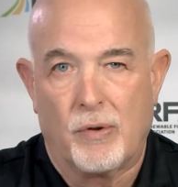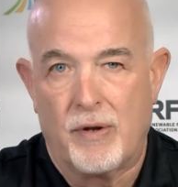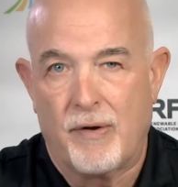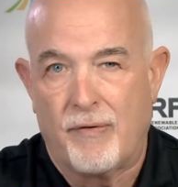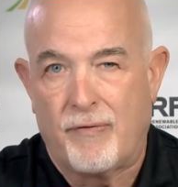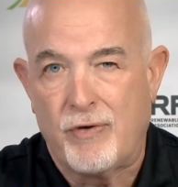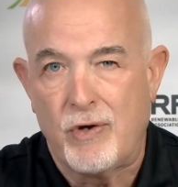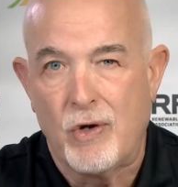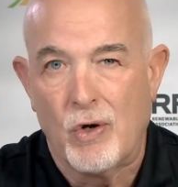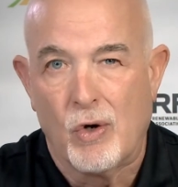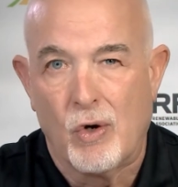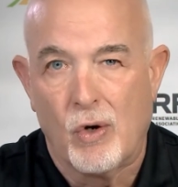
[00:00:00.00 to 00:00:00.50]
the
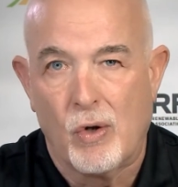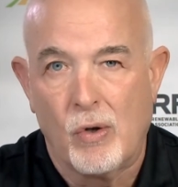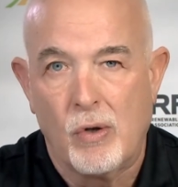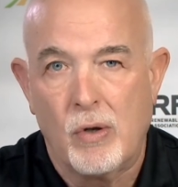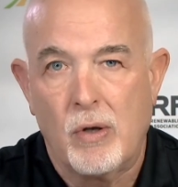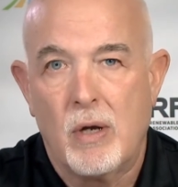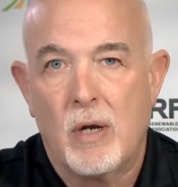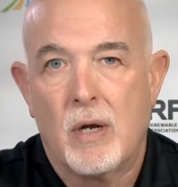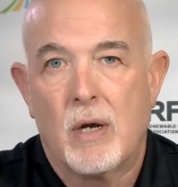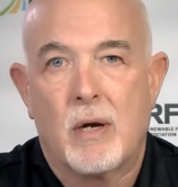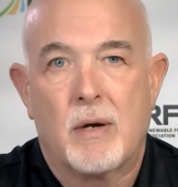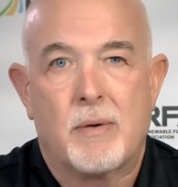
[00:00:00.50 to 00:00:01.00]

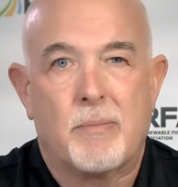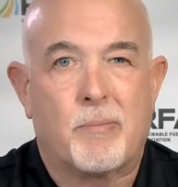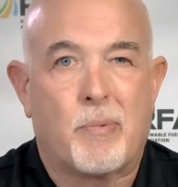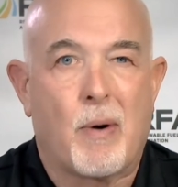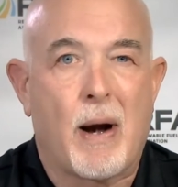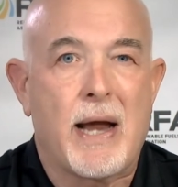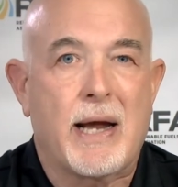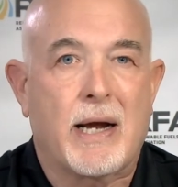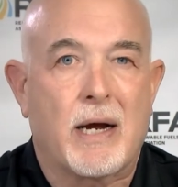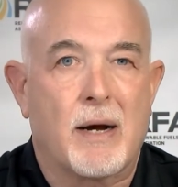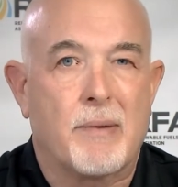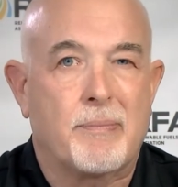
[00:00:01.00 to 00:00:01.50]
fuel,
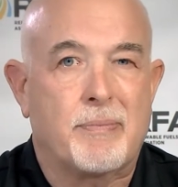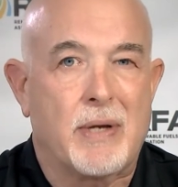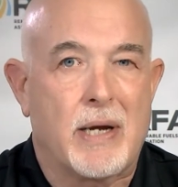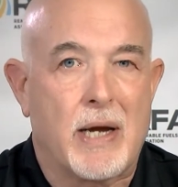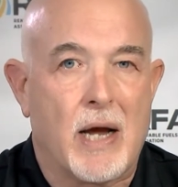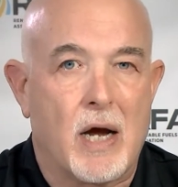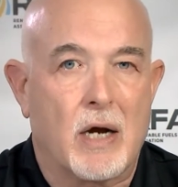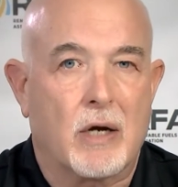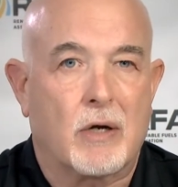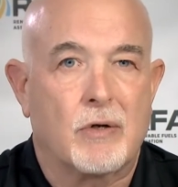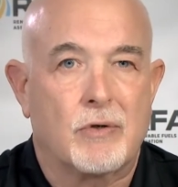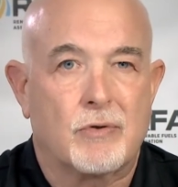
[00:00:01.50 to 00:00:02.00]
break up the
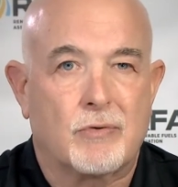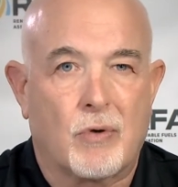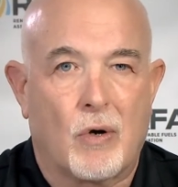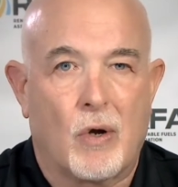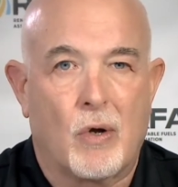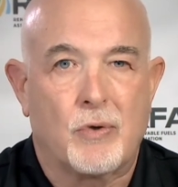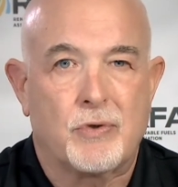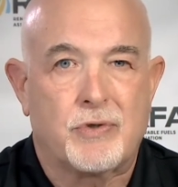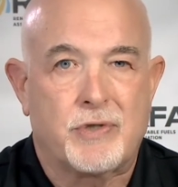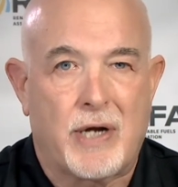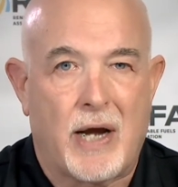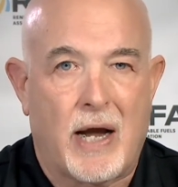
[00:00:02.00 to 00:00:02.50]

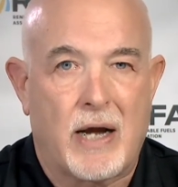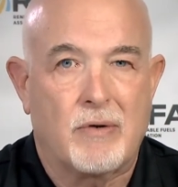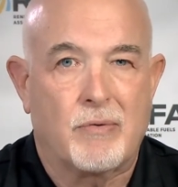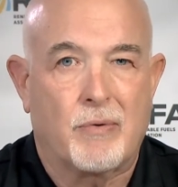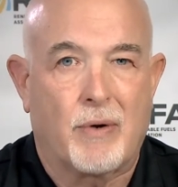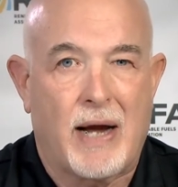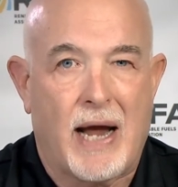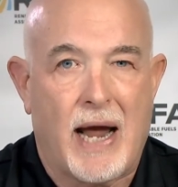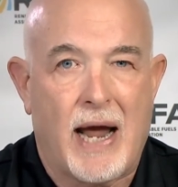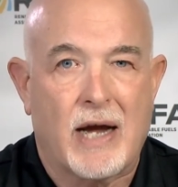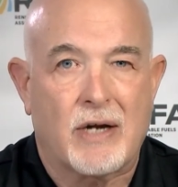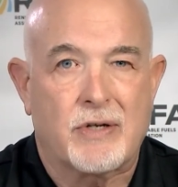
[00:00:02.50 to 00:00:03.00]
uncontrolled chain
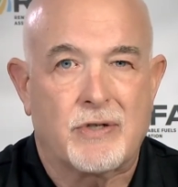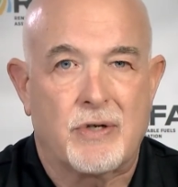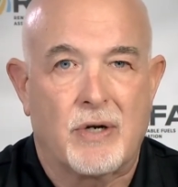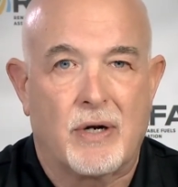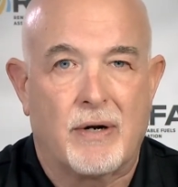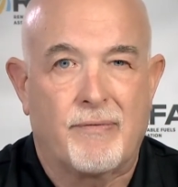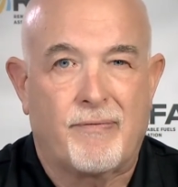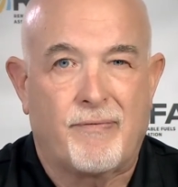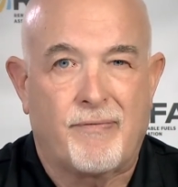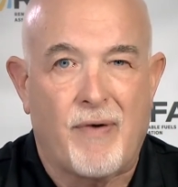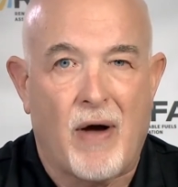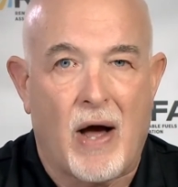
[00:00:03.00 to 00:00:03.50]
reaction
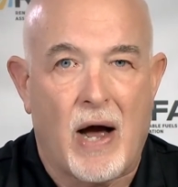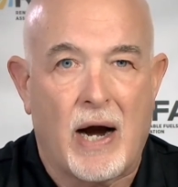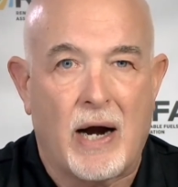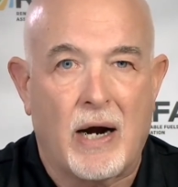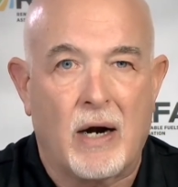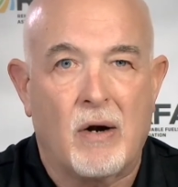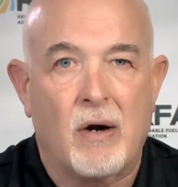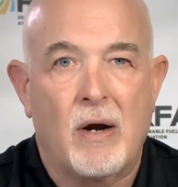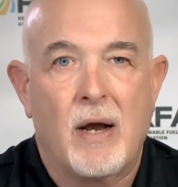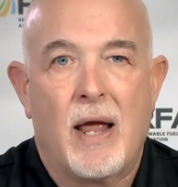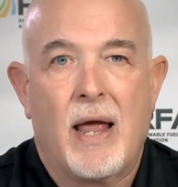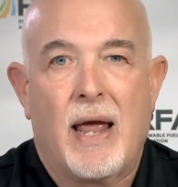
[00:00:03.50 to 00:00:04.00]
of
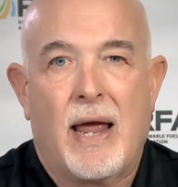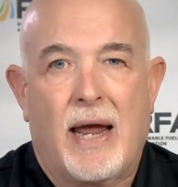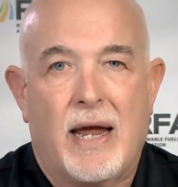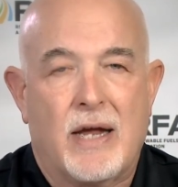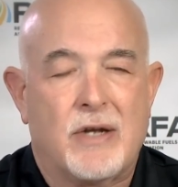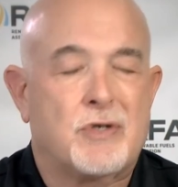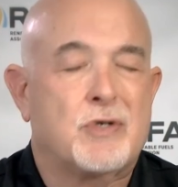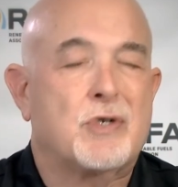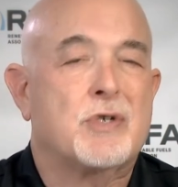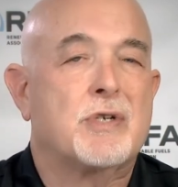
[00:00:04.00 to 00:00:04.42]
fire, and